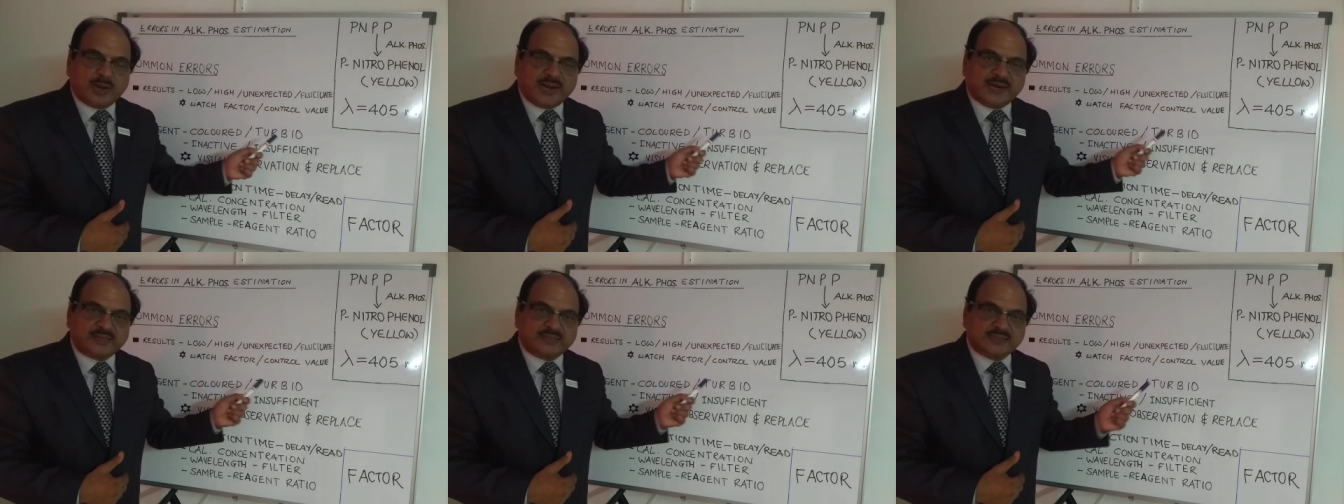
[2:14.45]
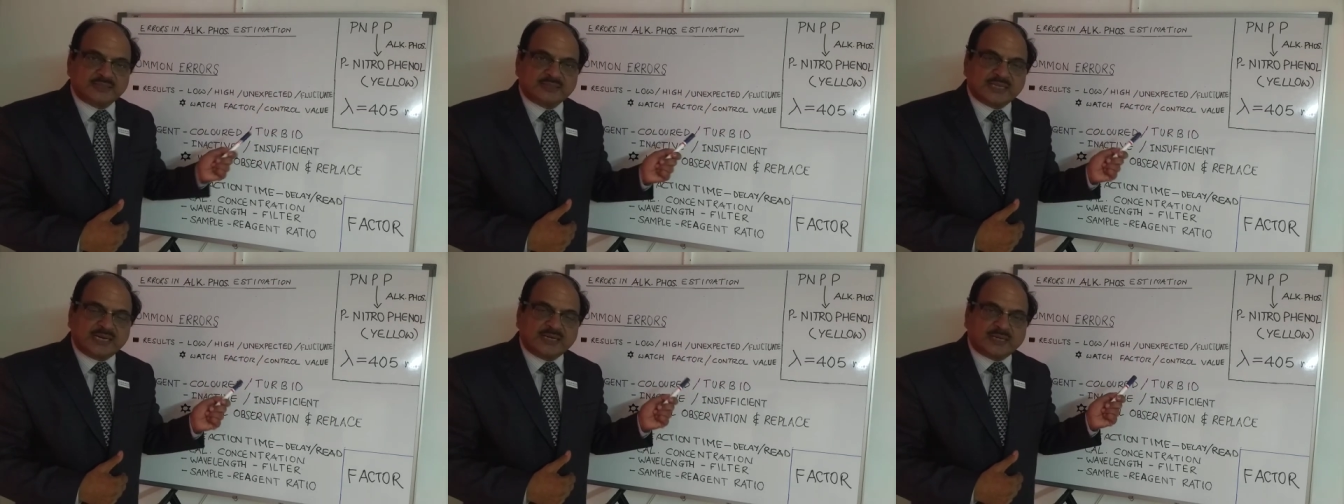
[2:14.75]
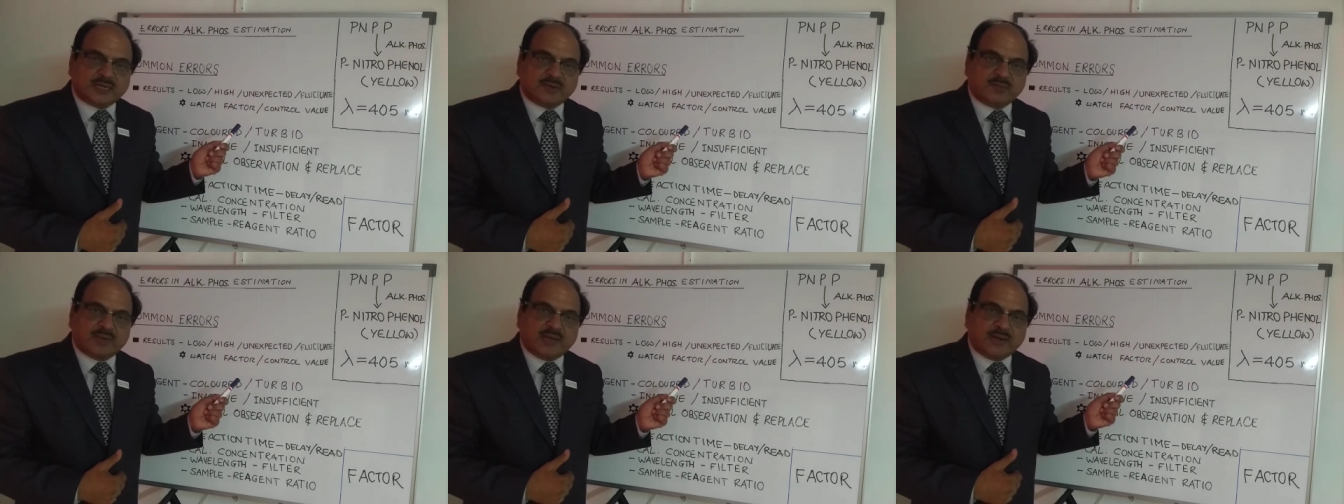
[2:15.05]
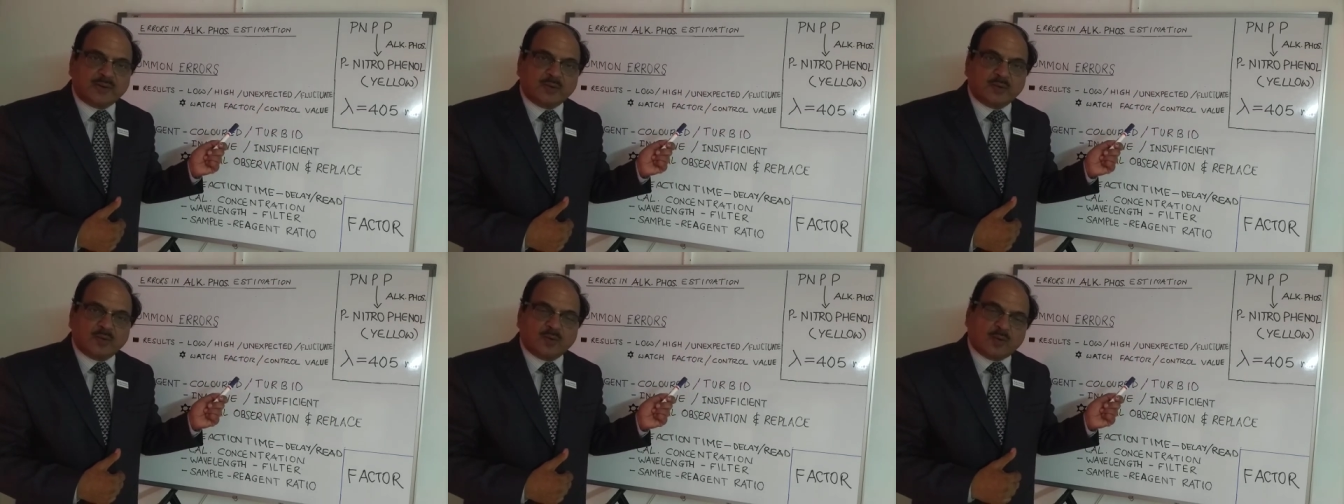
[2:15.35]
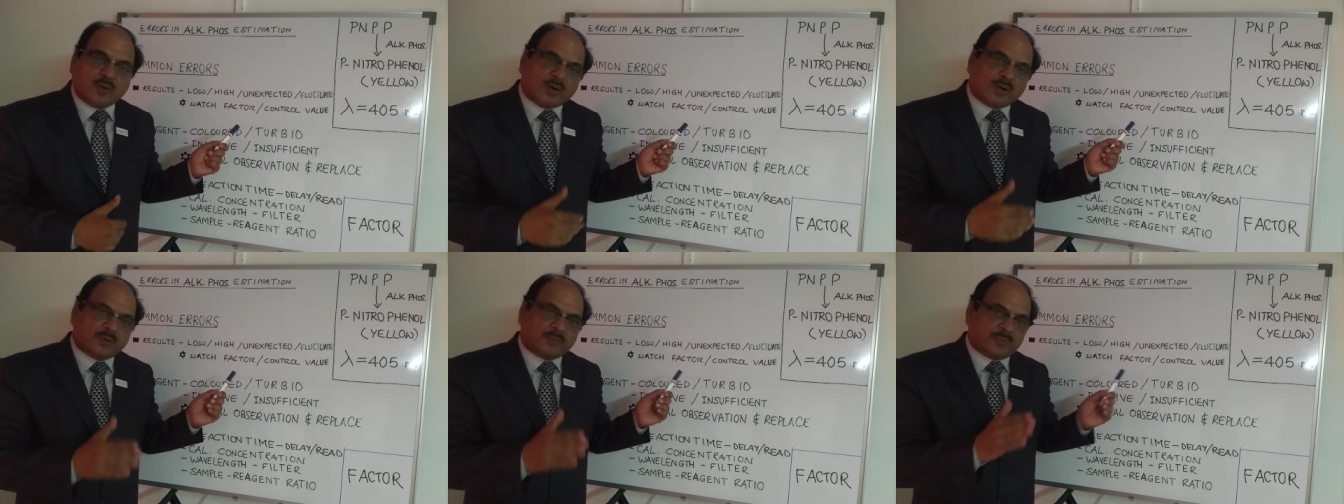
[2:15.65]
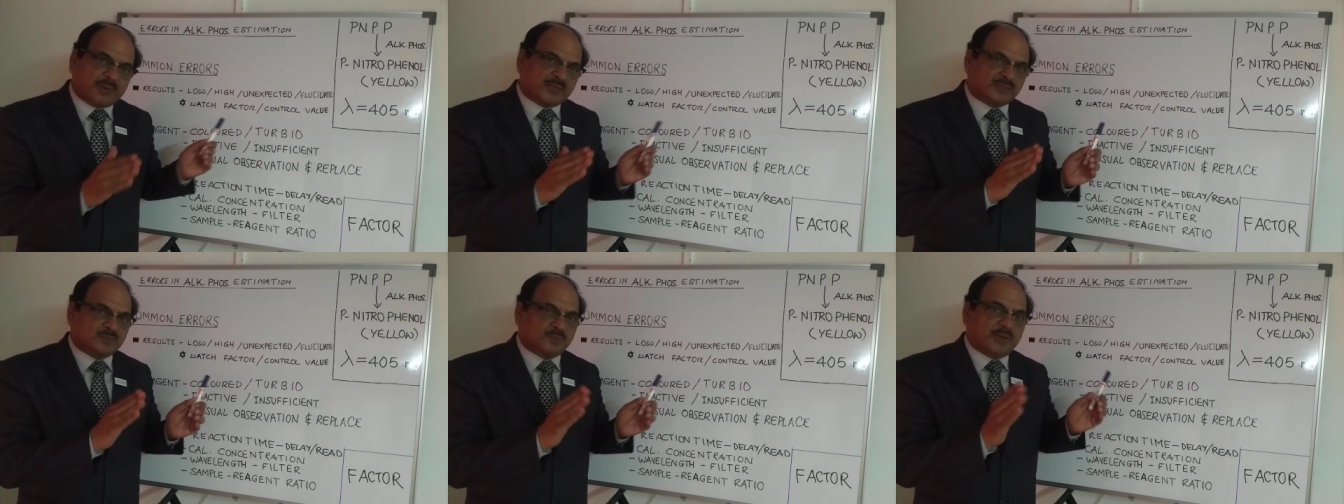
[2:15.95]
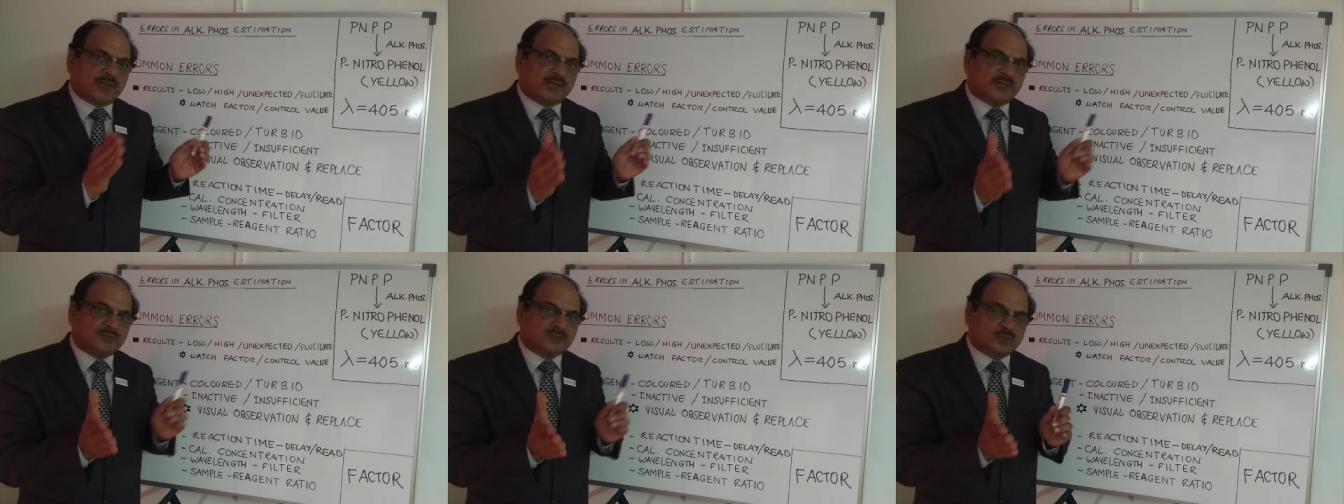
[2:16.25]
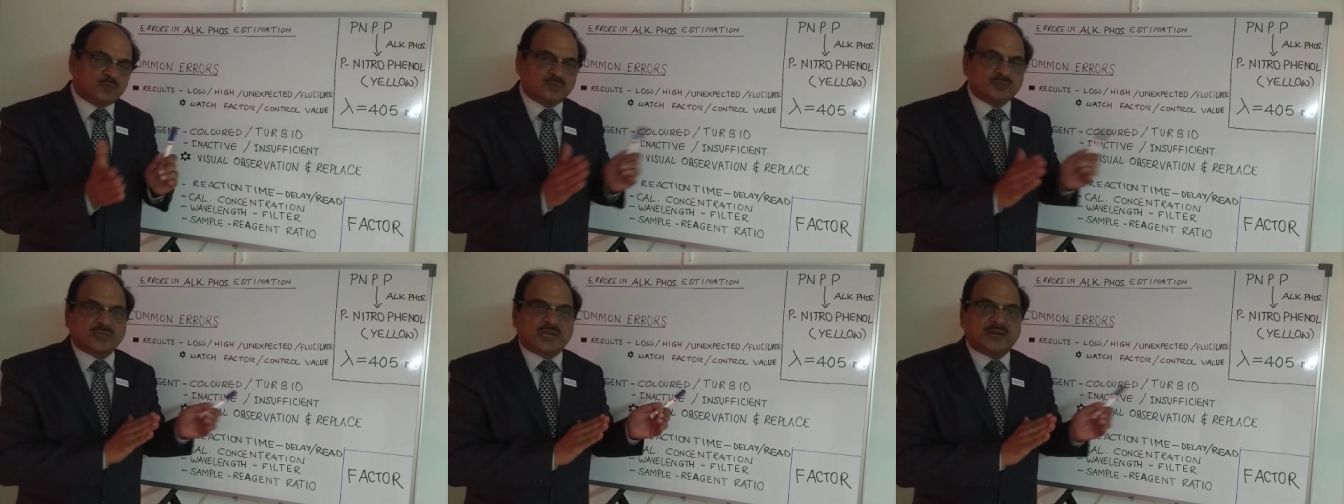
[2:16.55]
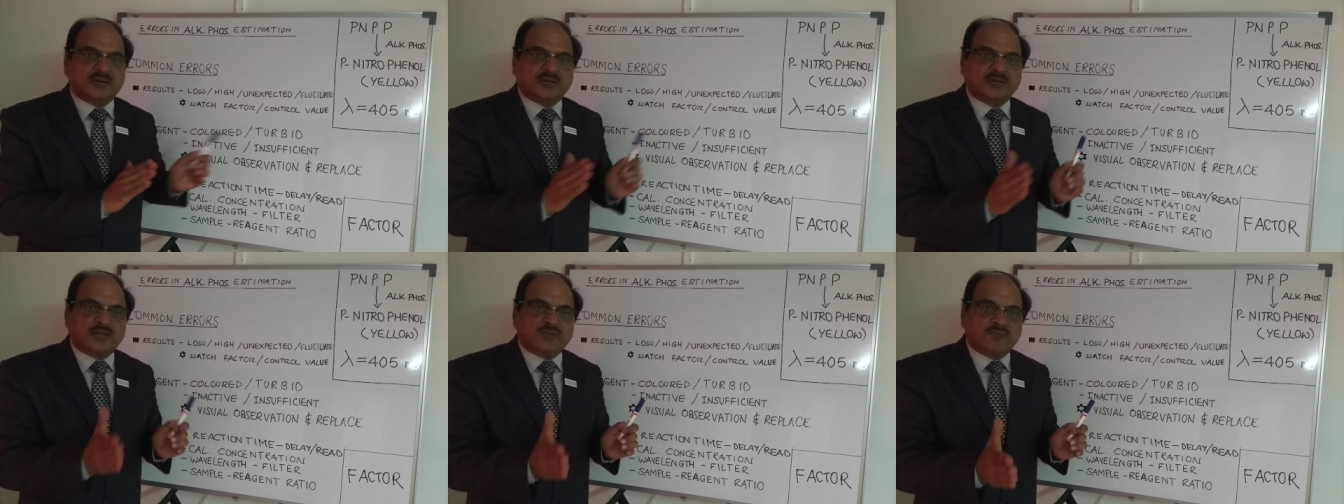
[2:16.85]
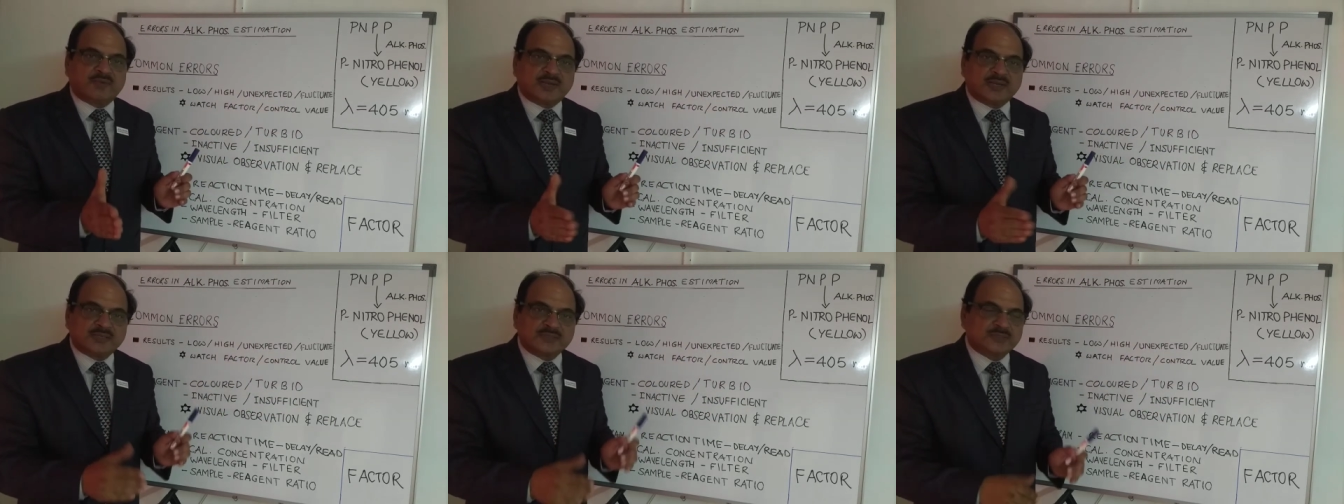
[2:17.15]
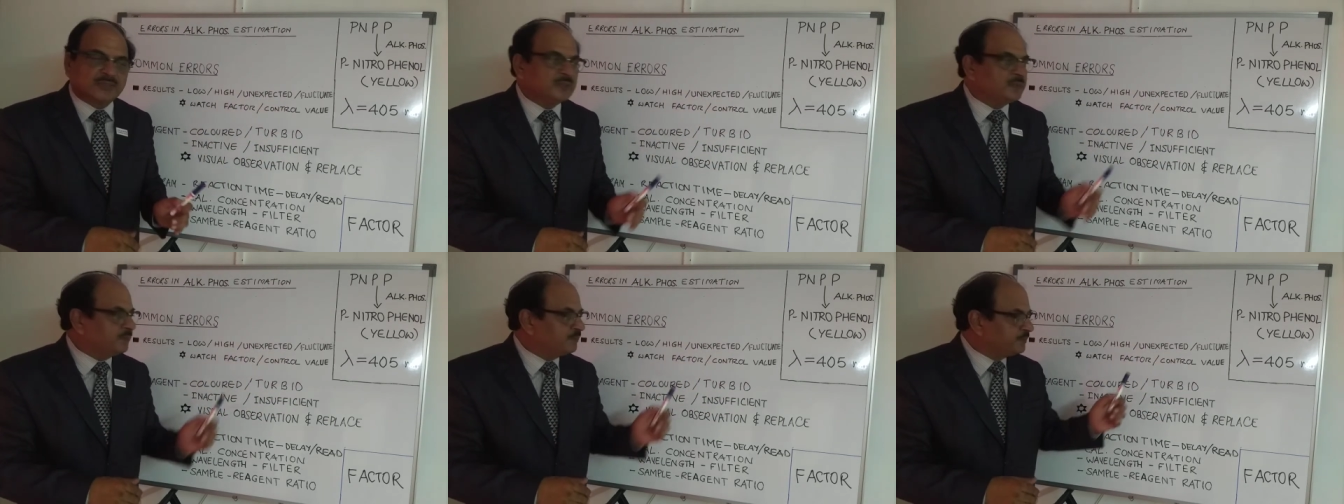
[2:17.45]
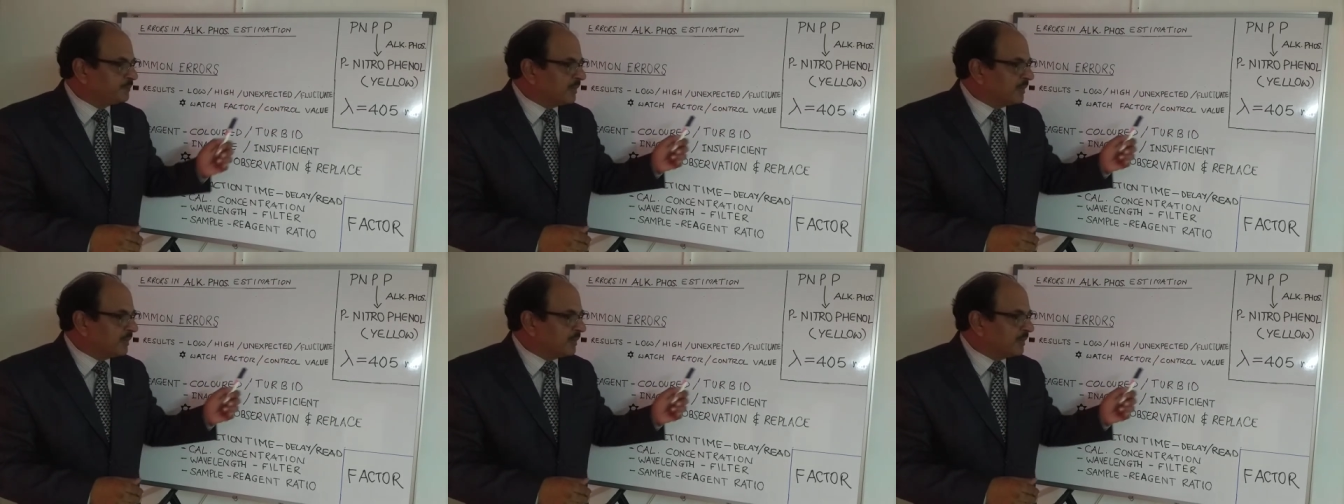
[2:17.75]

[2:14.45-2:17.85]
at the central value or plus minus 2 standard deviation,